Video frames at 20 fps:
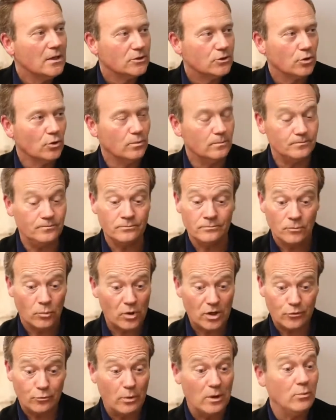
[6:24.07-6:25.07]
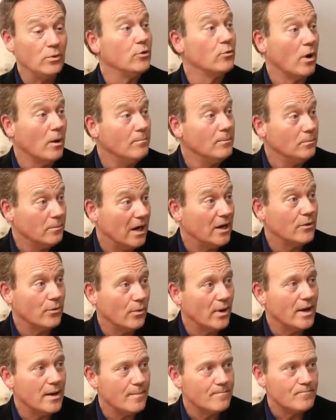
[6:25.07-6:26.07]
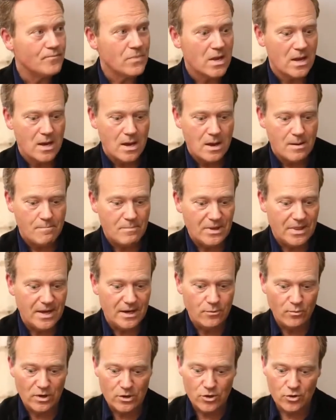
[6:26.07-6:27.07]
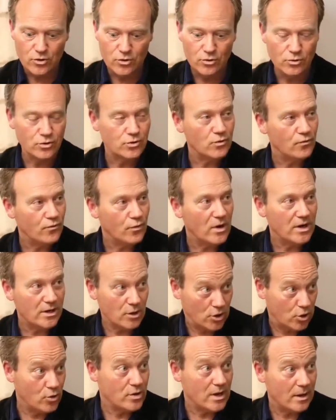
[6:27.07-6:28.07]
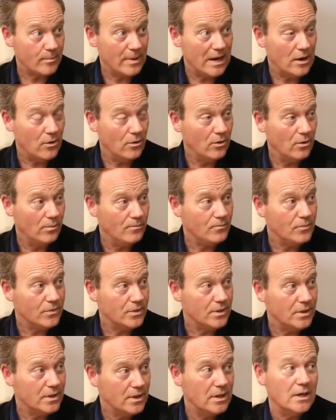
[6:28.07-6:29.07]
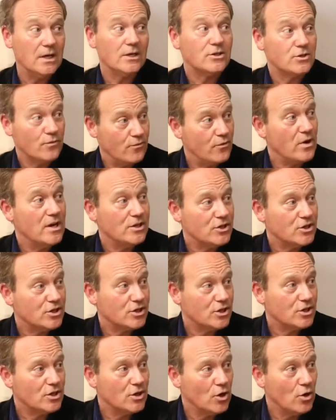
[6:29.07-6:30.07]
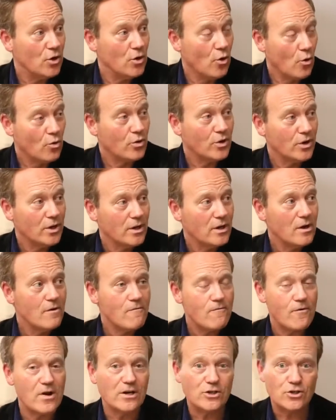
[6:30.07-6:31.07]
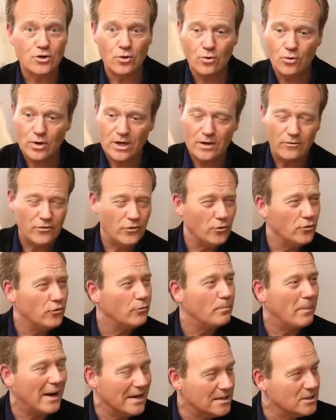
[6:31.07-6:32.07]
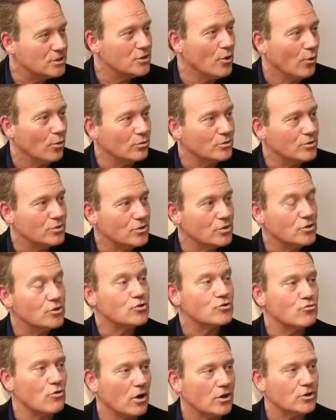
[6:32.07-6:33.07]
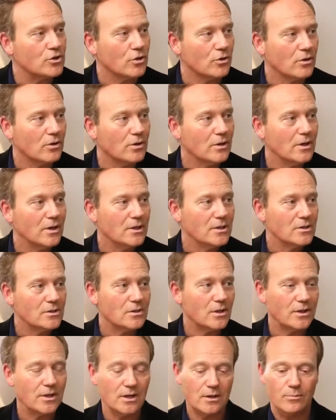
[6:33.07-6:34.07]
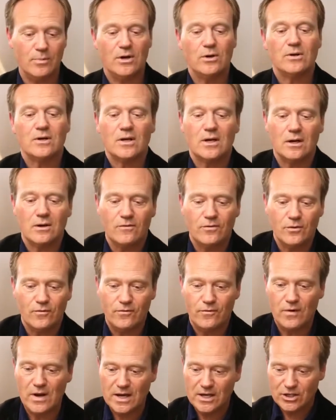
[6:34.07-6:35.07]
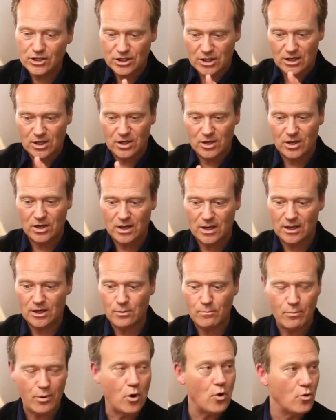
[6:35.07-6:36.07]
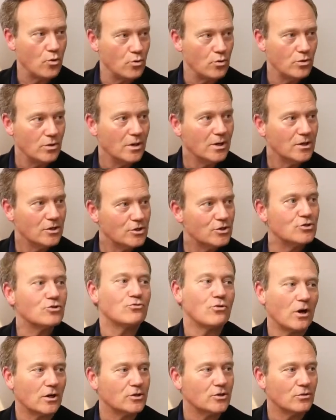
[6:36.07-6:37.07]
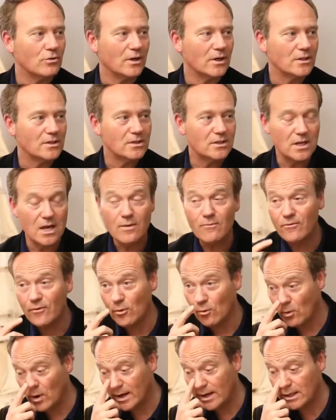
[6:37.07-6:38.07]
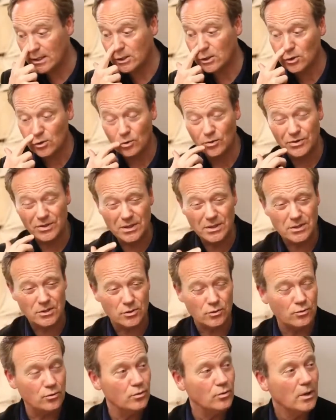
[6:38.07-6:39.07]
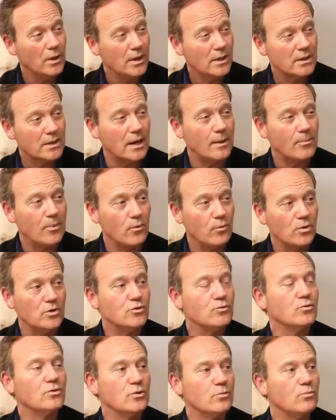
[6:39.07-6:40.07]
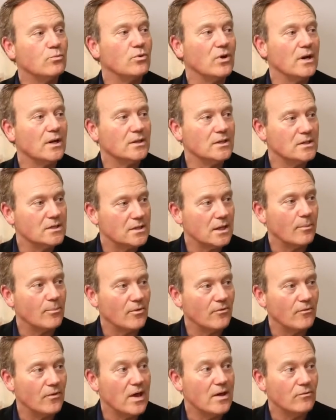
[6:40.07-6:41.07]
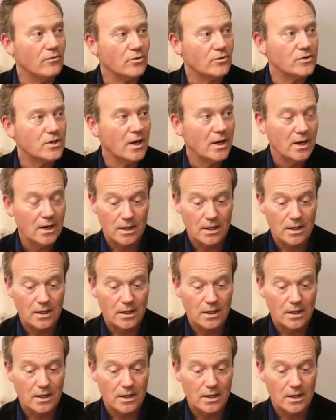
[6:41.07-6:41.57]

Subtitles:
So works well with rum, by the way. But then when you use a cognac barrel, it's a French oak. French oak gives you spice notes, structure. So think about kind of the flesh and the bone structuring. Same for wine, you know, these two type of woods would bring these type of flavors.